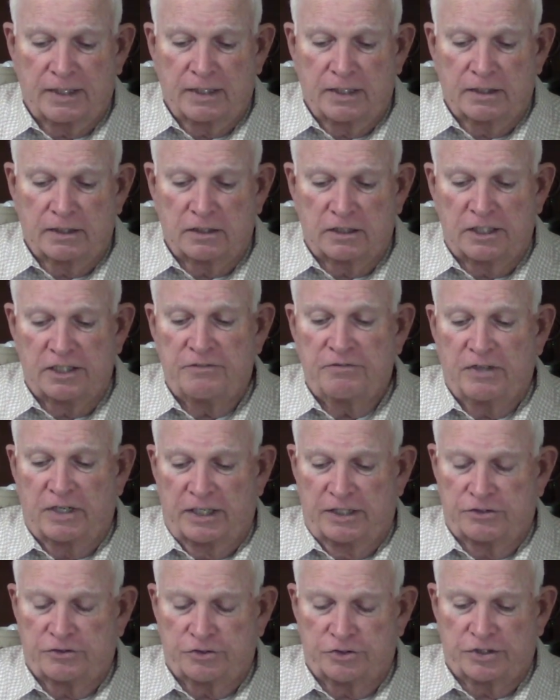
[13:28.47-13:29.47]

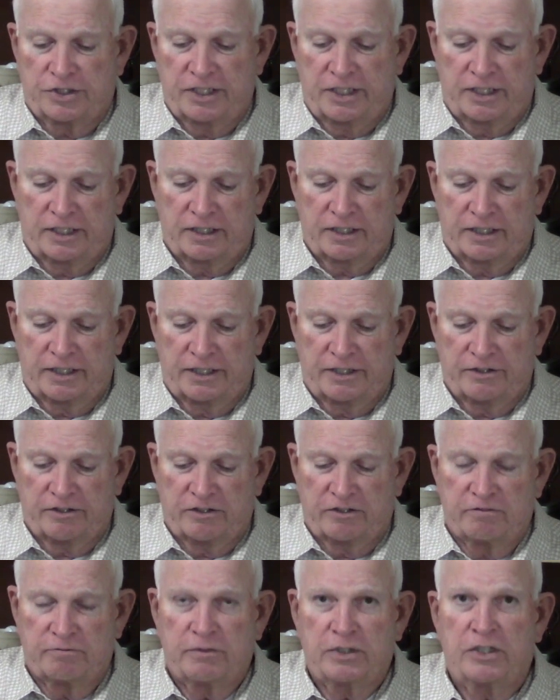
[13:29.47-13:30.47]
Levites are taken care
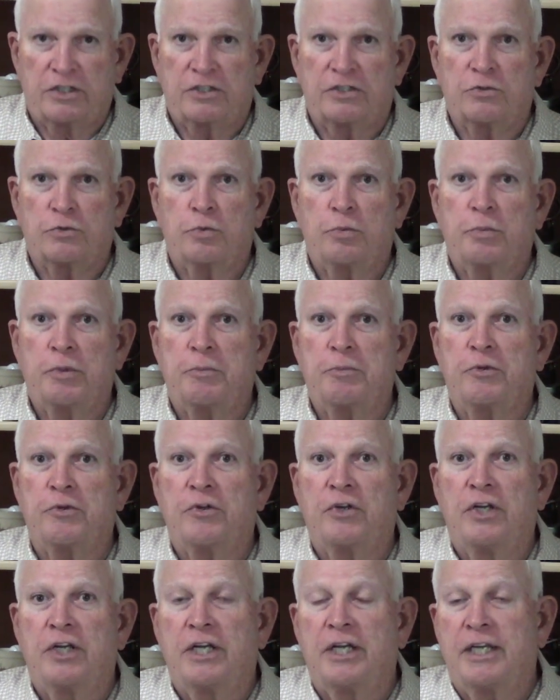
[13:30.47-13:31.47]
of, because
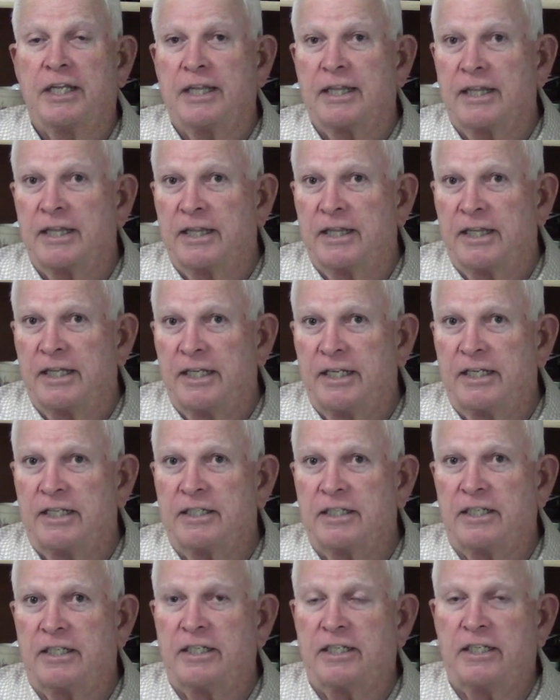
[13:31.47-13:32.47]
remember, they
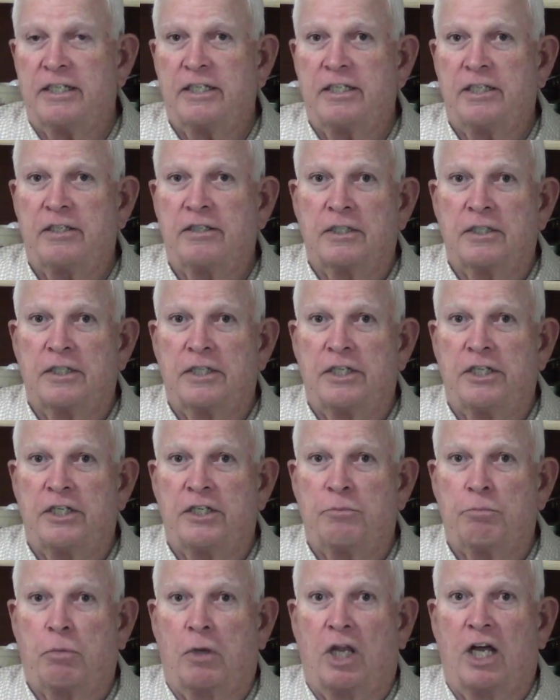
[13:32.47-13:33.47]
didn't get any
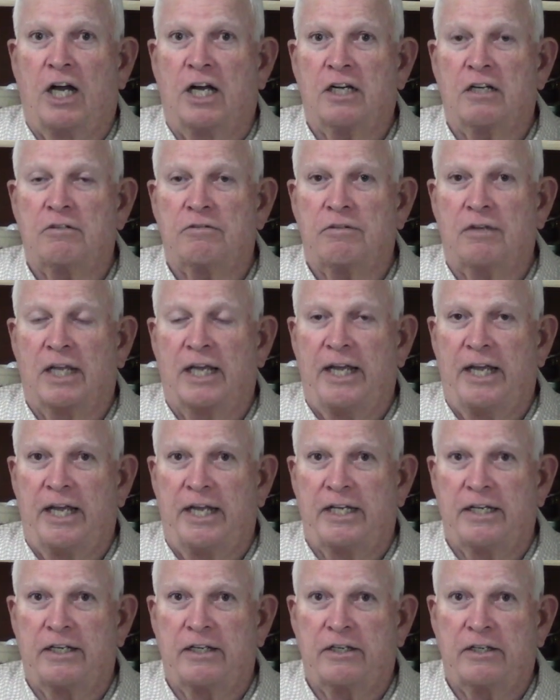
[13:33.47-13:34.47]
block of
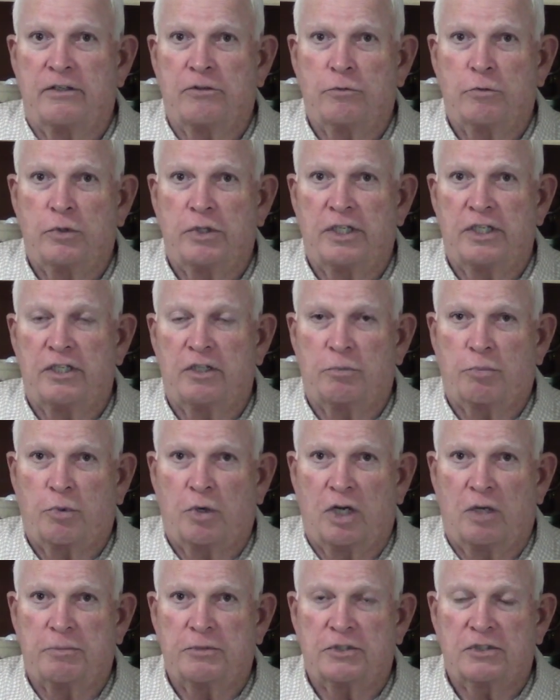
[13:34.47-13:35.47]
land within the
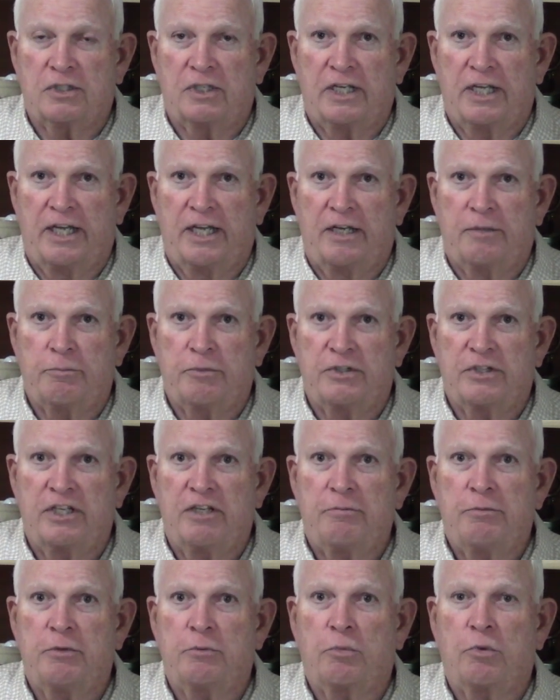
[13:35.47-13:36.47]
promised land, but
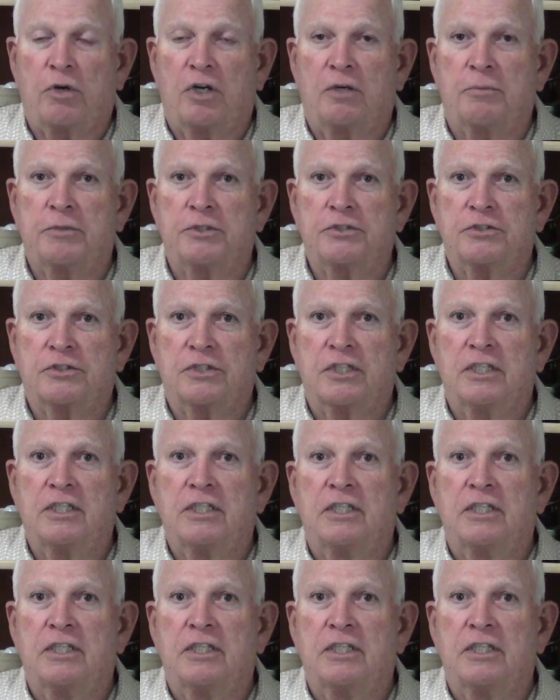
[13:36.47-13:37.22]
they've been promised